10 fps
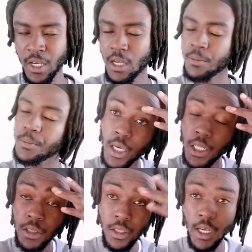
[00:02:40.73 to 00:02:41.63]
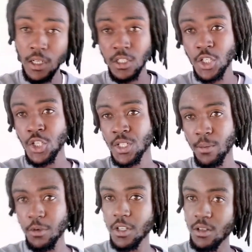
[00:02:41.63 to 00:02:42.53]
Yeah, and yeah, she
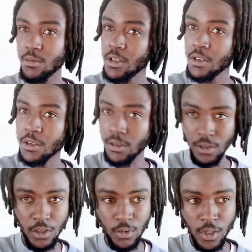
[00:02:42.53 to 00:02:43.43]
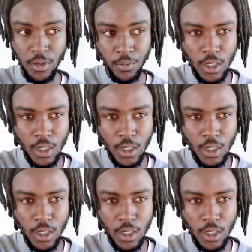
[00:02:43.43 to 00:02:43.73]
supported me in that way.